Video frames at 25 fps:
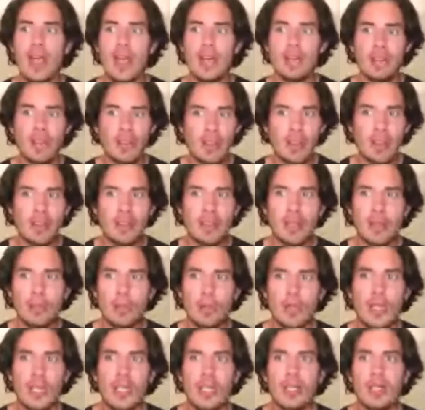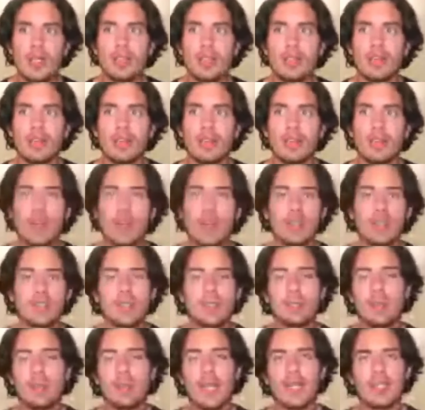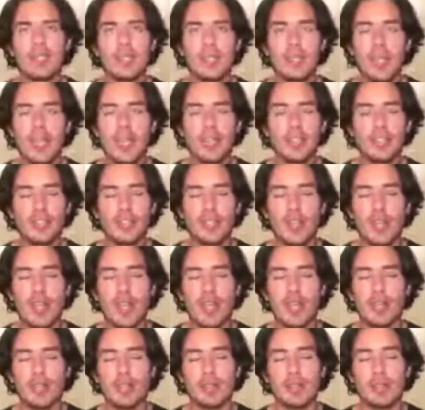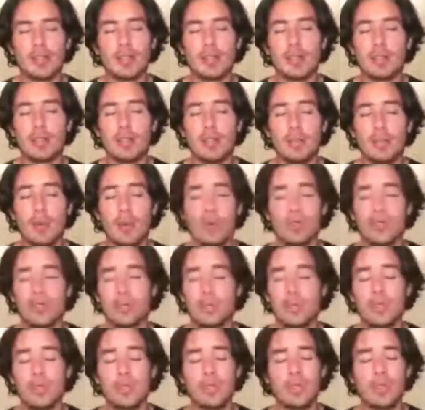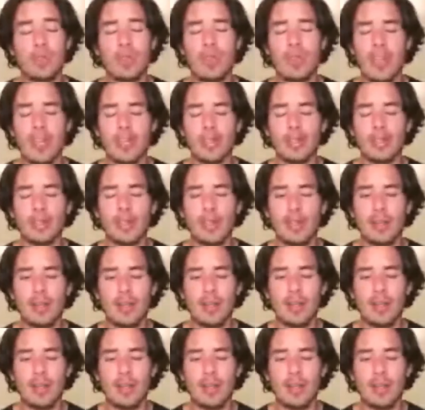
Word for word: everything that we contemplate in nature, like the most beautiful thing,